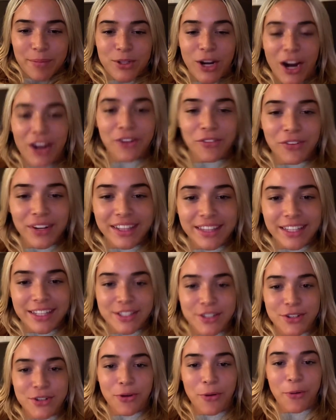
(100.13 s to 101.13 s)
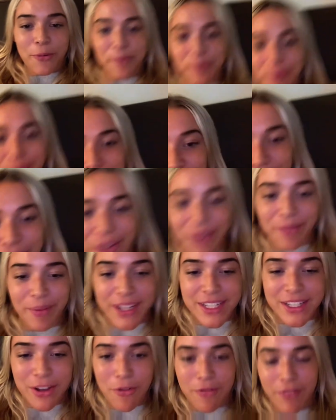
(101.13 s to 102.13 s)
I'm trying to read these. They're going, they're
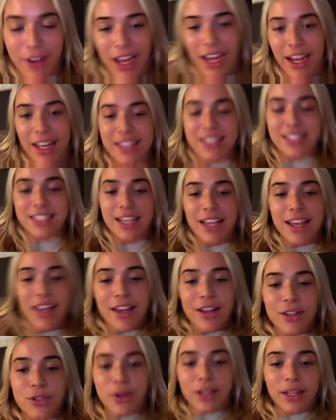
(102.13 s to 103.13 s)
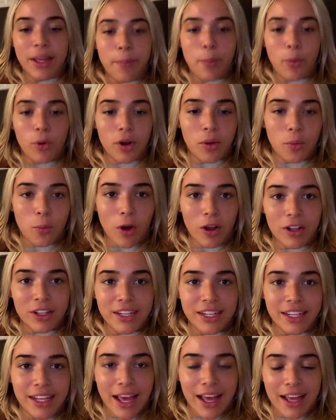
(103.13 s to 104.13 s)
going by so fast. Do I like Morgan
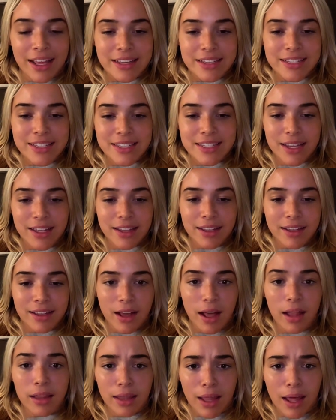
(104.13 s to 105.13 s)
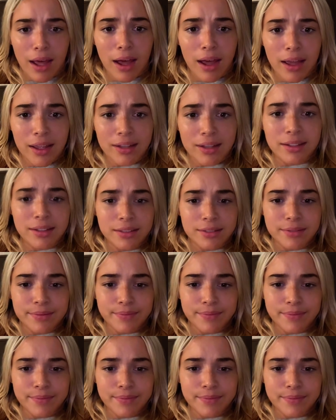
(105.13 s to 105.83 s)
Wallen? Yes, a lot.